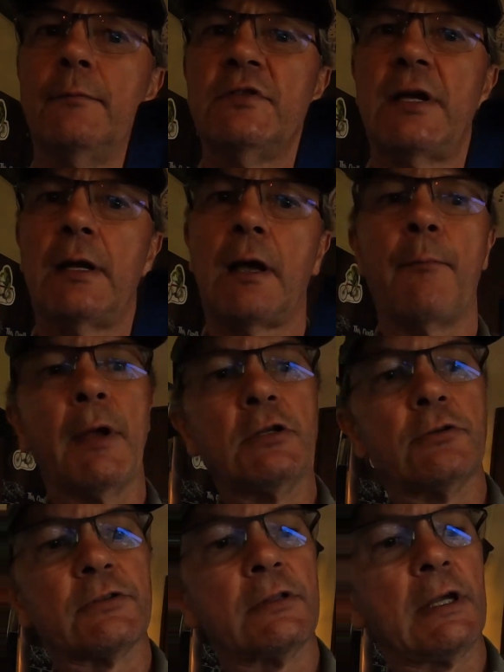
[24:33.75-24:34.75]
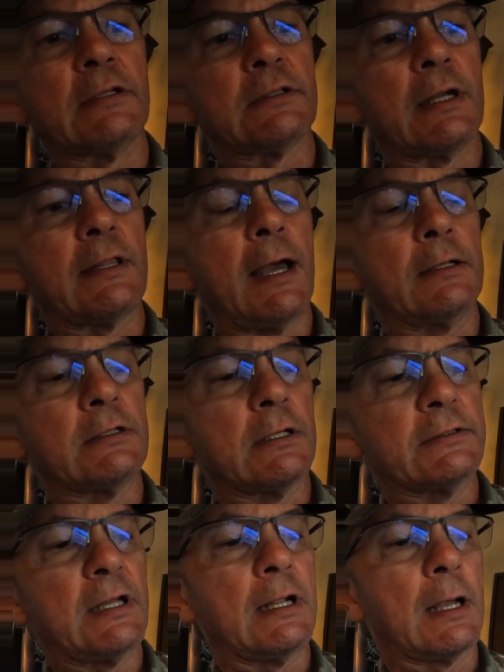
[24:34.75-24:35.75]
setting up menus and things like that,
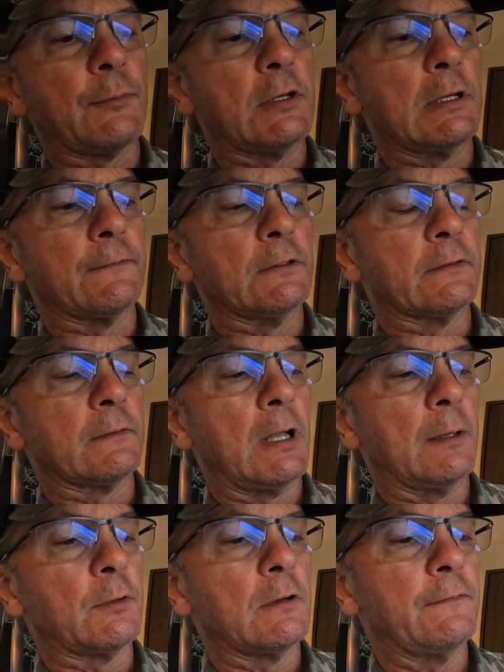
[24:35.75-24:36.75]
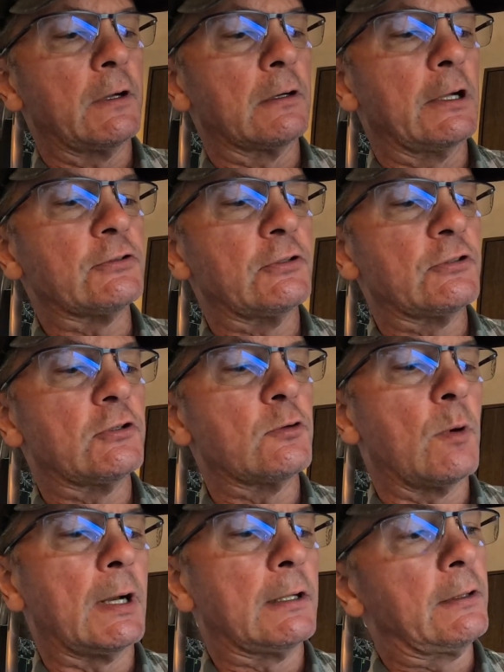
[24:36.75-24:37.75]
and setting up the different configurations that
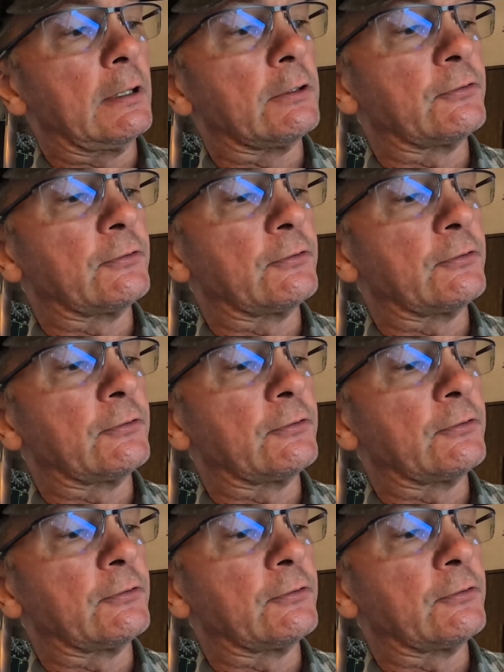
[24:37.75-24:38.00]
you want on there.